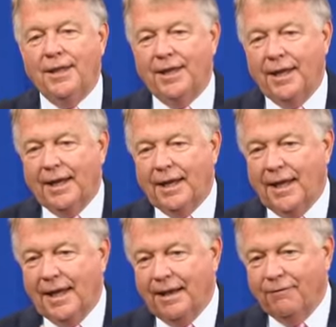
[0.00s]
that
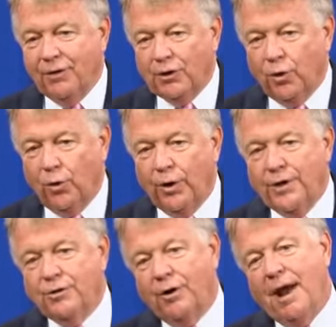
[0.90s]

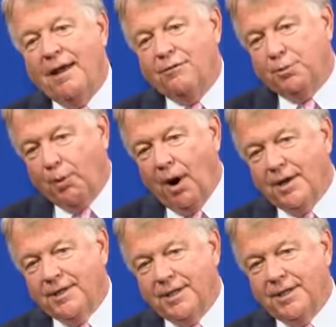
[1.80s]
inventory drives
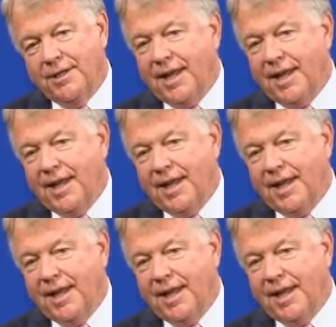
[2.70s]
prices.